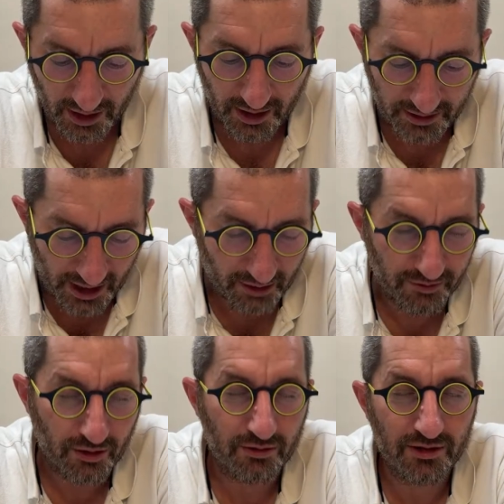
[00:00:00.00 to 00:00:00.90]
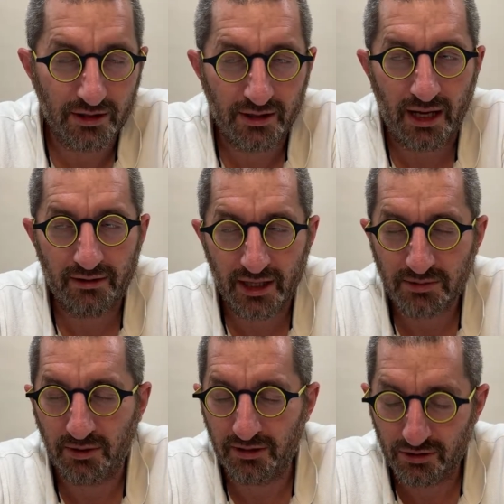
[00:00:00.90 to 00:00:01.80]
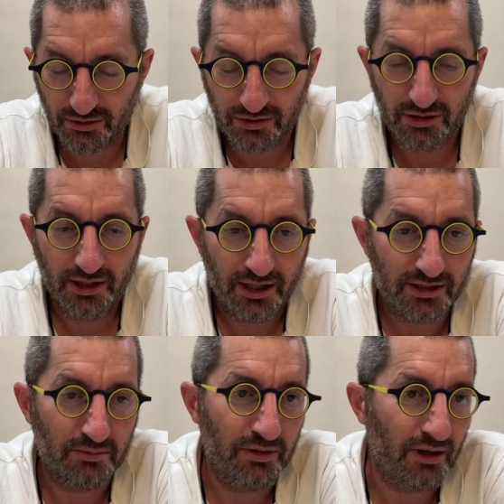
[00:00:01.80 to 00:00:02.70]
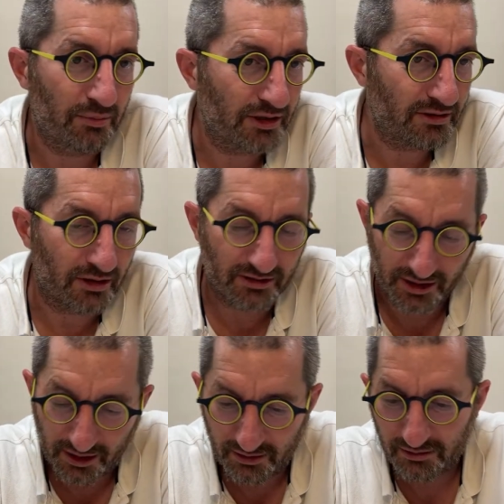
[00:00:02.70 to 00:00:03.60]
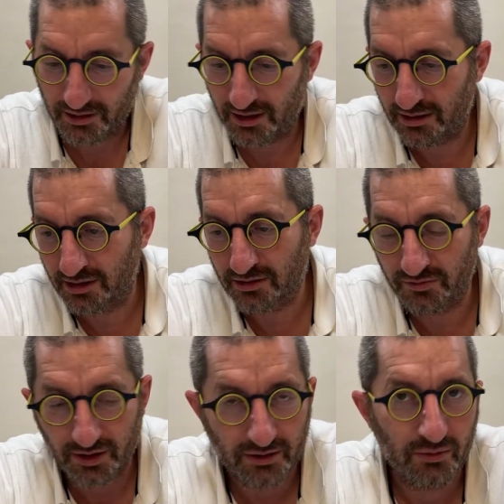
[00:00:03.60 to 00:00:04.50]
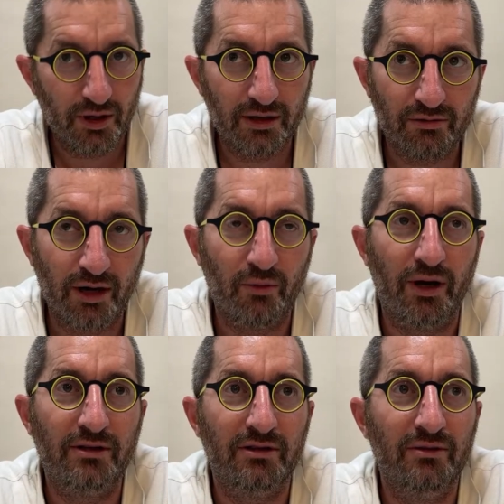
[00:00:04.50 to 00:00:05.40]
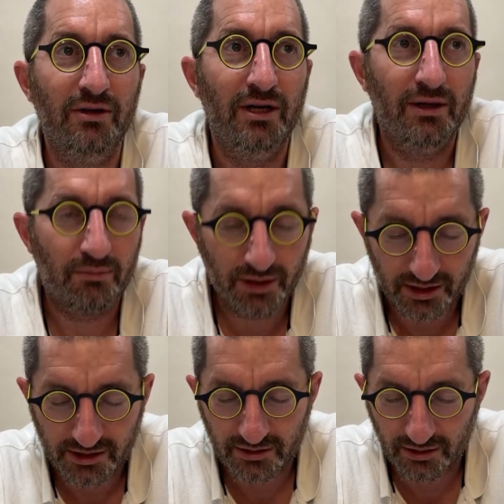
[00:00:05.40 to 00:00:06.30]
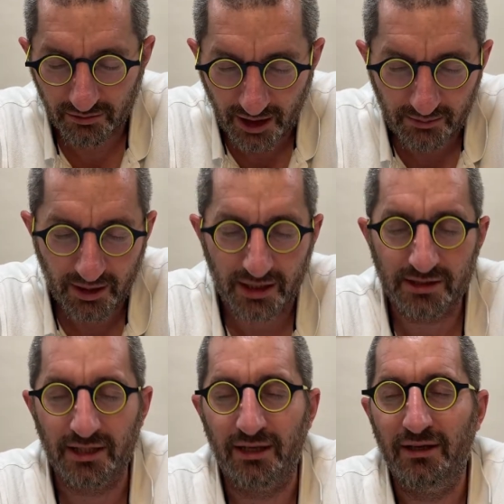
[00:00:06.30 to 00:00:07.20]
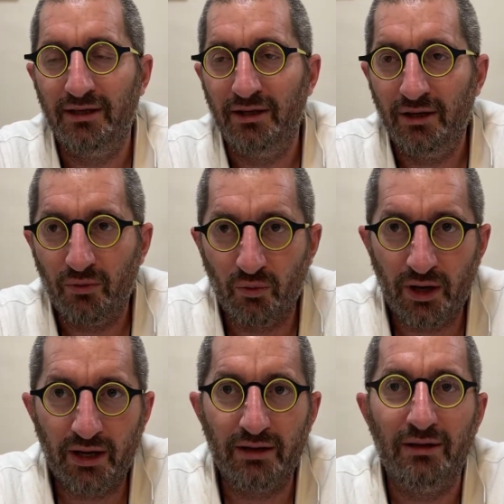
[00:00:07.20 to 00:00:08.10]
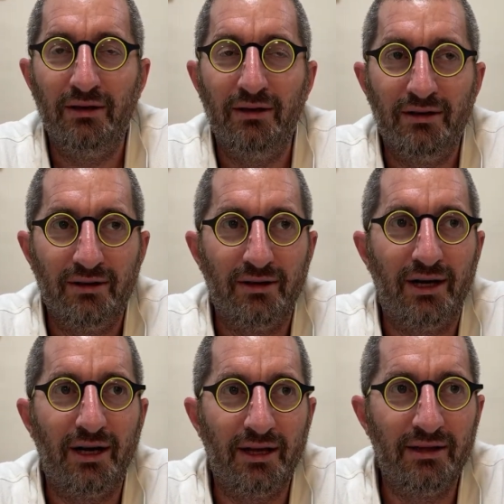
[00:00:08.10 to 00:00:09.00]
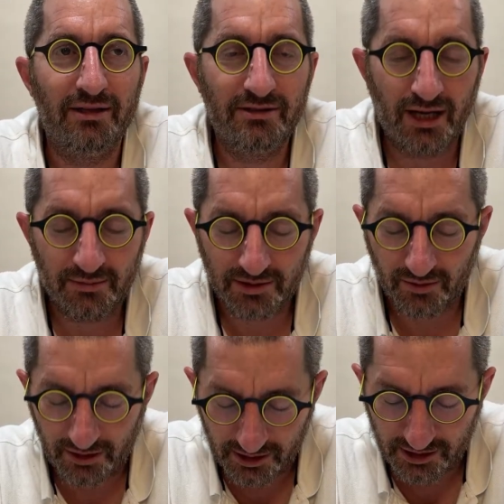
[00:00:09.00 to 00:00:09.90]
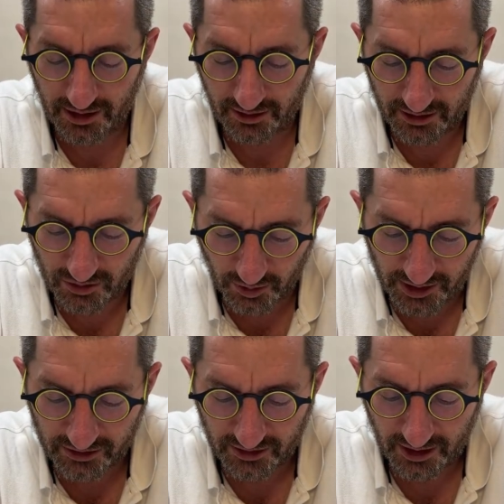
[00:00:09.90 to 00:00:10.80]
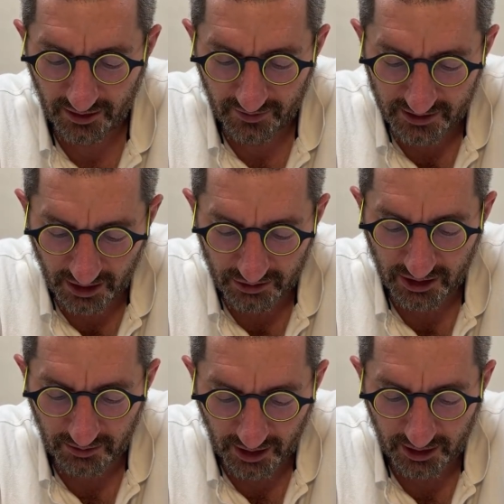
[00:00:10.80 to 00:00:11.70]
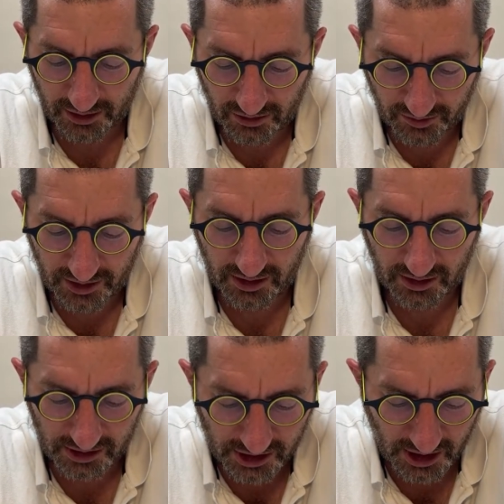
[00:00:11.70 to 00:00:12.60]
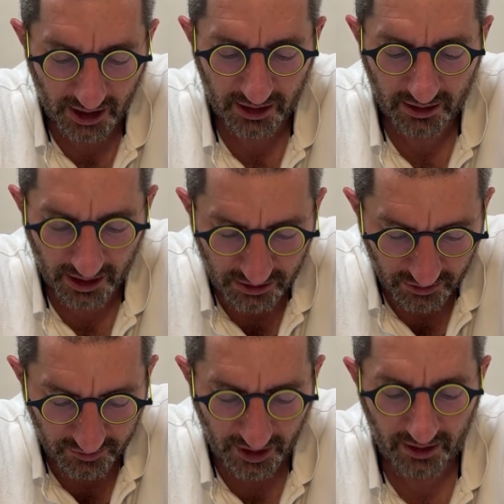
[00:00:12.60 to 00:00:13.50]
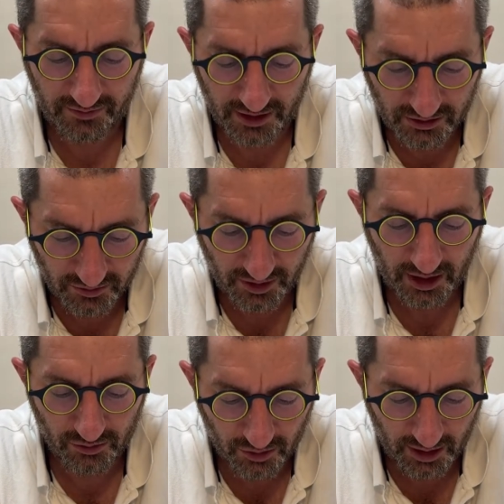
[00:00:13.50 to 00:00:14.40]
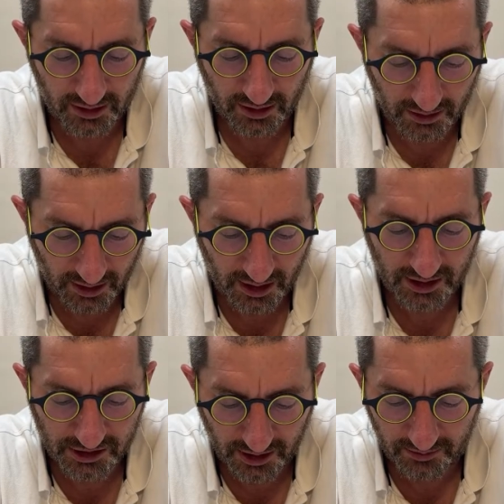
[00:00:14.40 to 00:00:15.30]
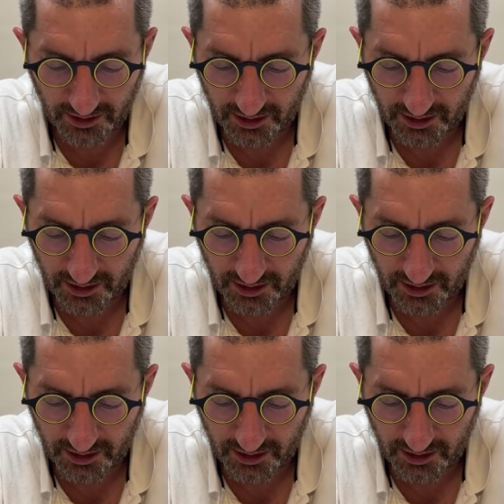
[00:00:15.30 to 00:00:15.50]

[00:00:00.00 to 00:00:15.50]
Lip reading: Now, if we go to the next part of the Drush, it brings it all together, and I think it's a very great way to bring us into the right mindset when in these times of these weeks. V'zeu shamar katuv ki irisha azuva v'atzuva ruach karacha Hashem.